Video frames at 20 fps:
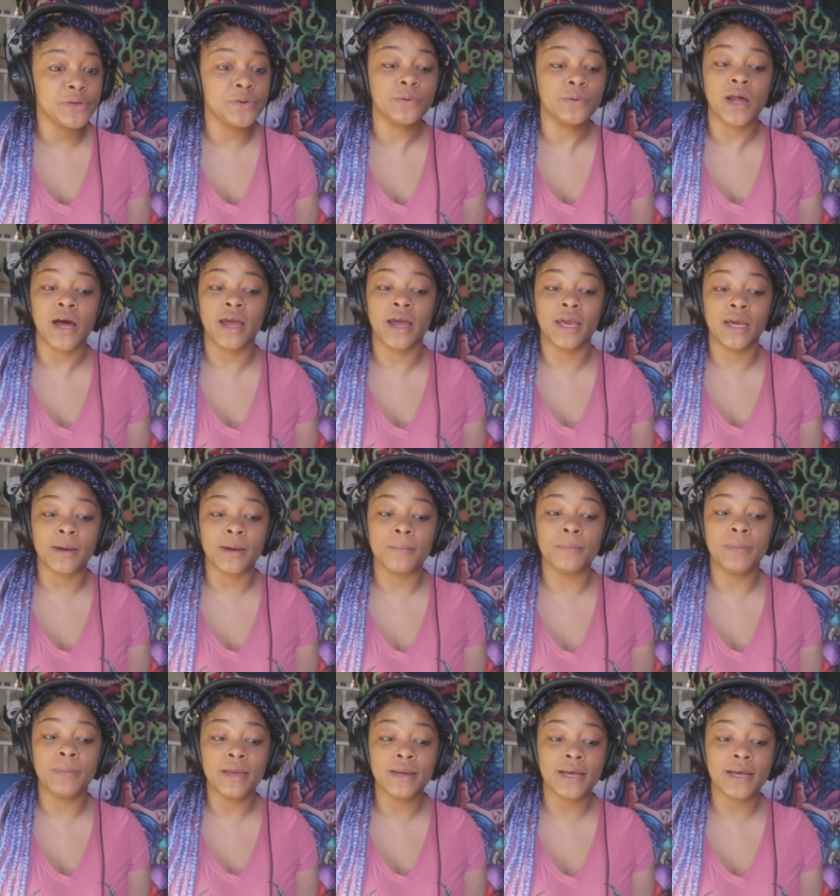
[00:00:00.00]
too,
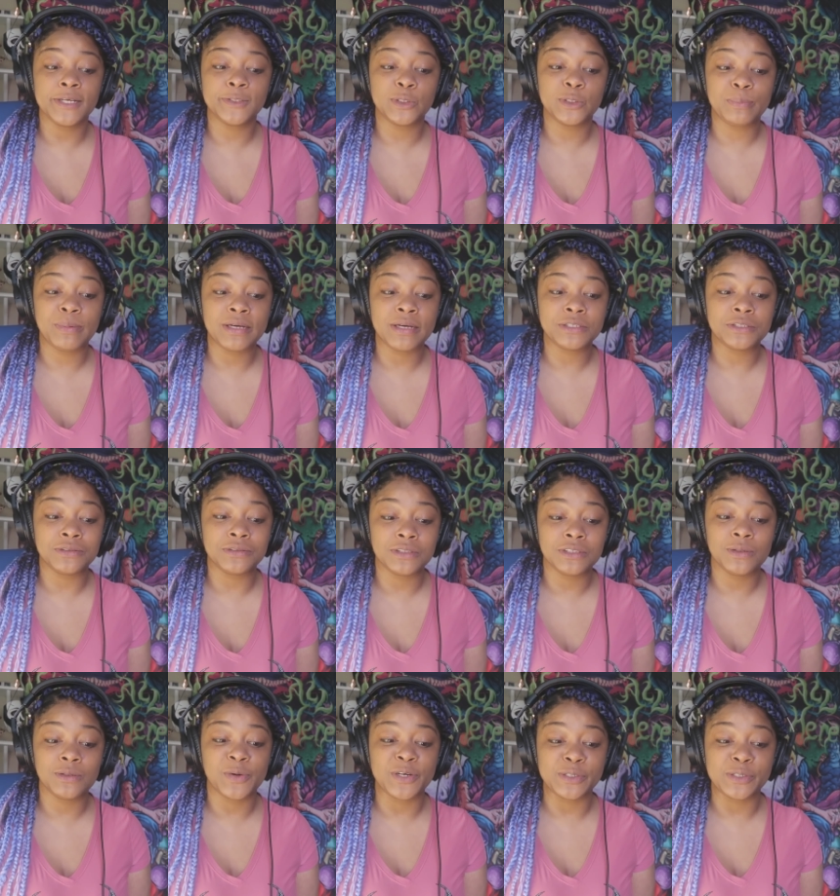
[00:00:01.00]
like Midnight Special
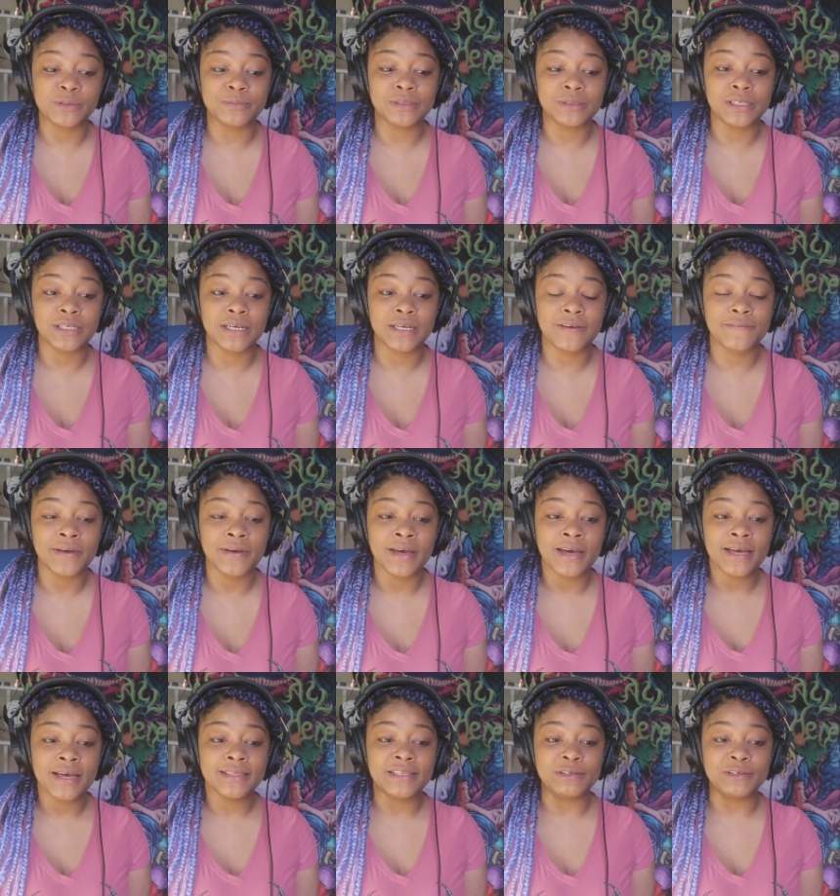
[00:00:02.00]
too. I do believe
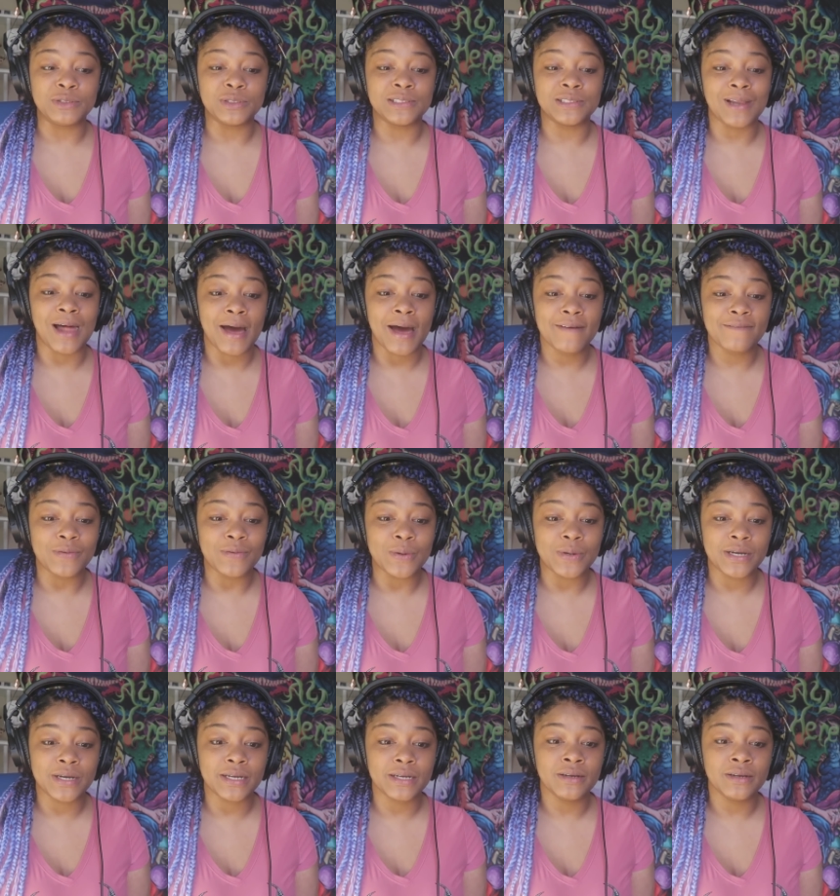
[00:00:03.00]
this was live
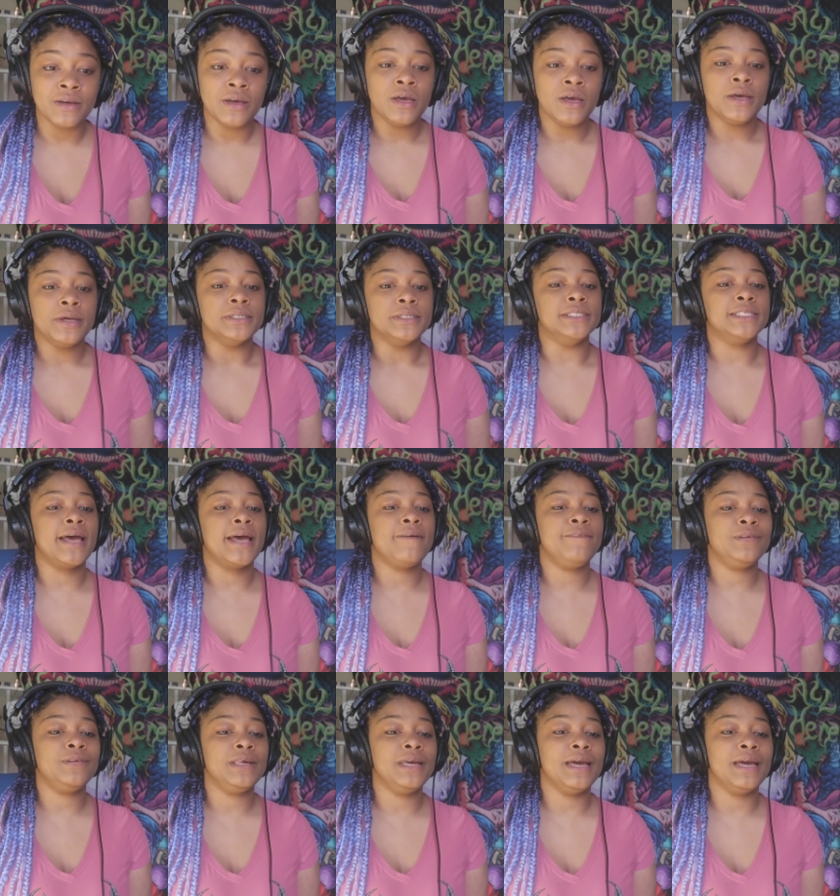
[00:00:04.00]
on.
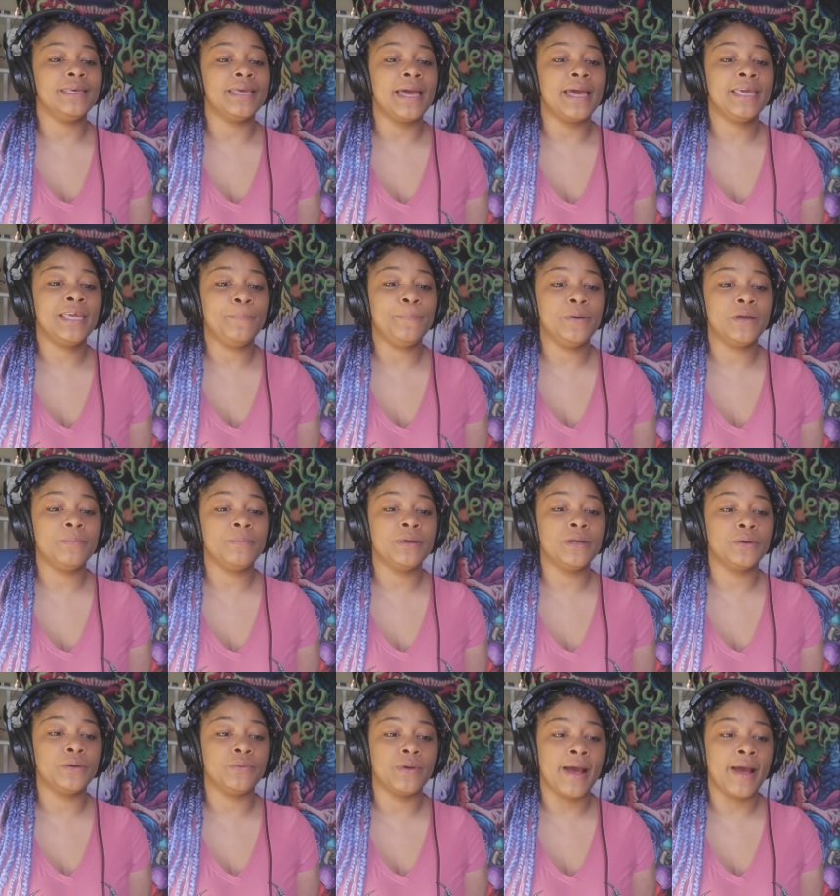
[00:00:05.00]
Definitely a Yankee put
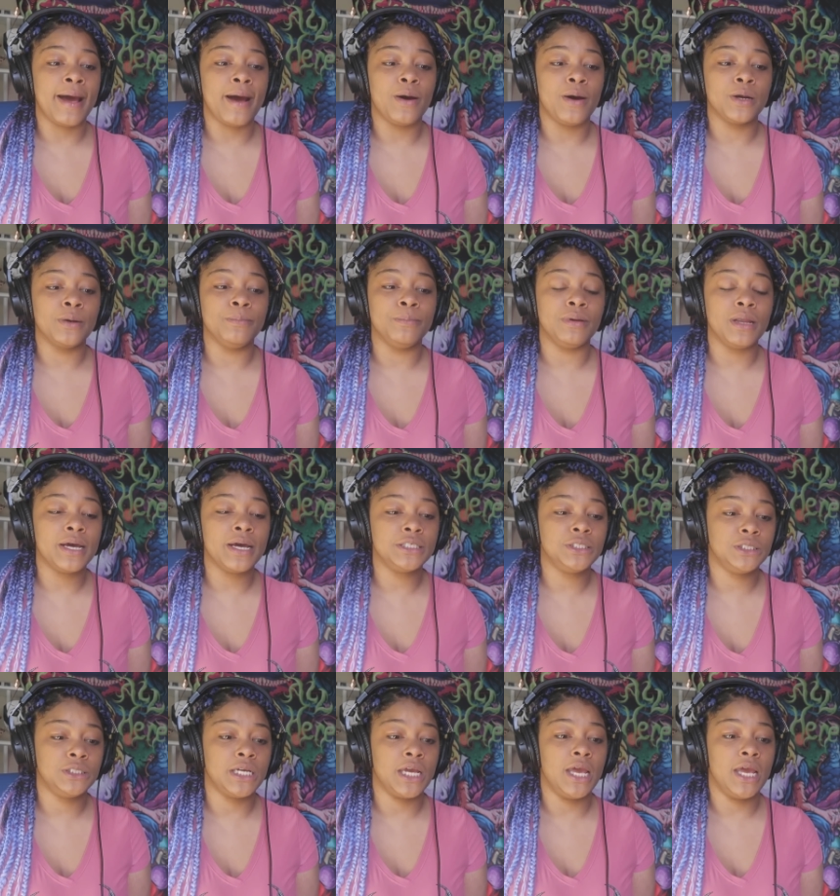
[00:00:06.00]
him in the ground,
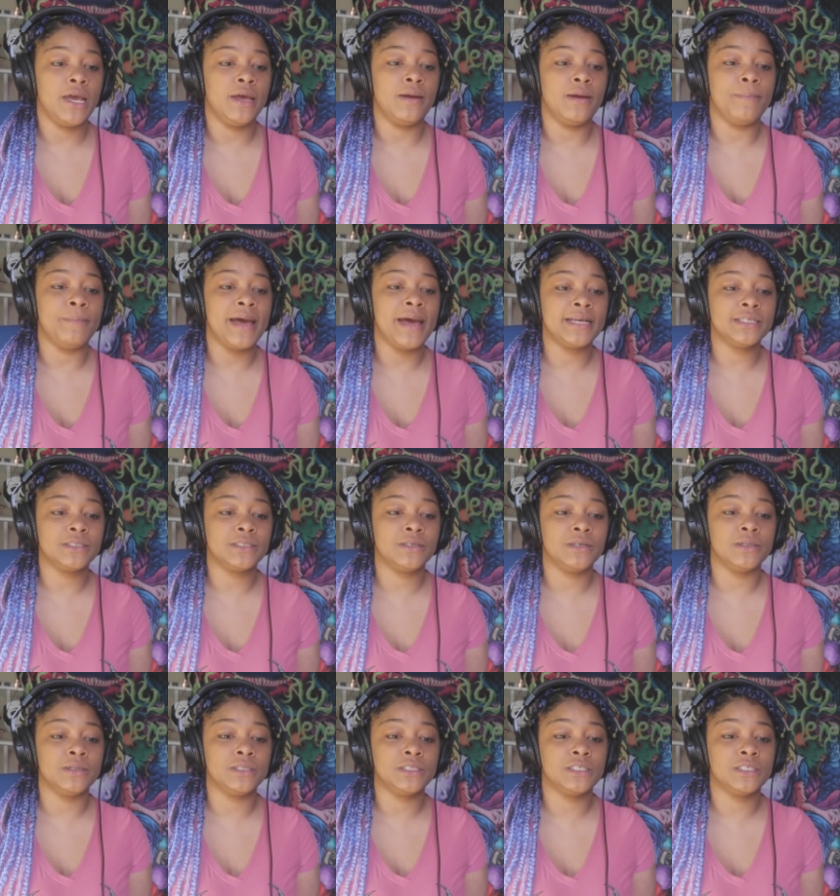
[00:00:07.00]
bloodshed, a
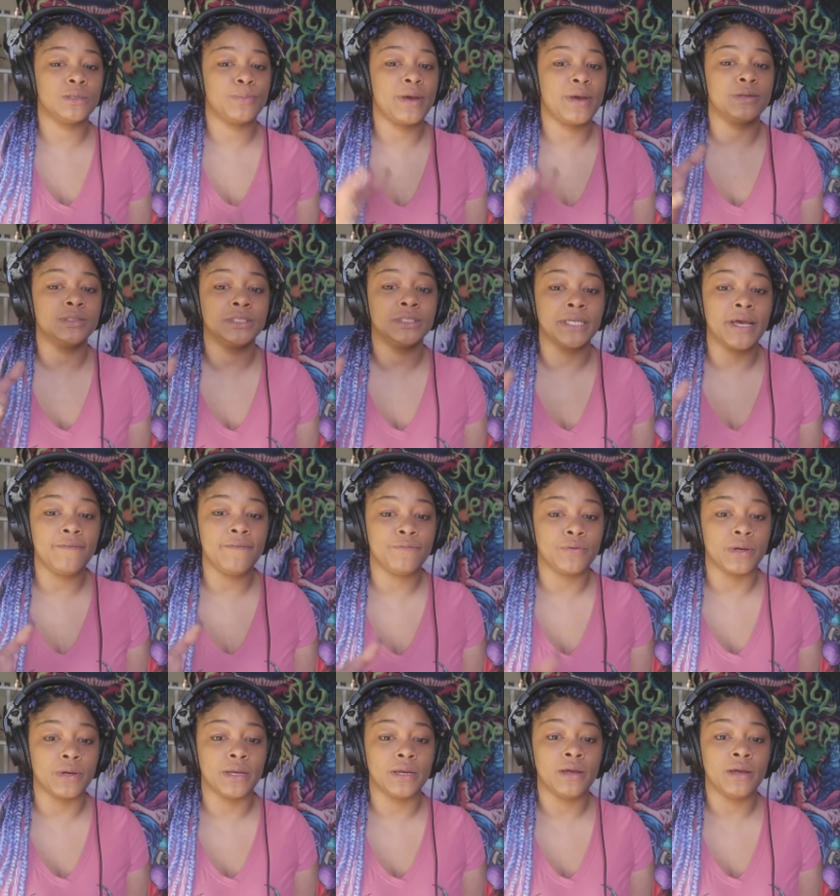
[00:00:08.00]
massacre. This is about
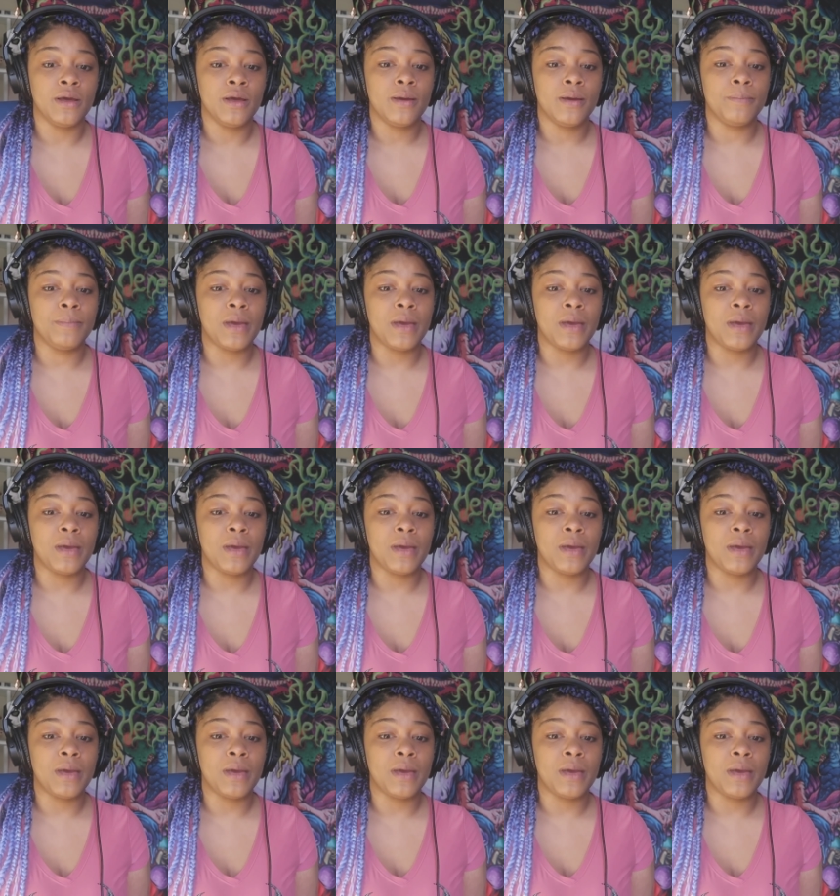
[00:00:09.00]
suffering,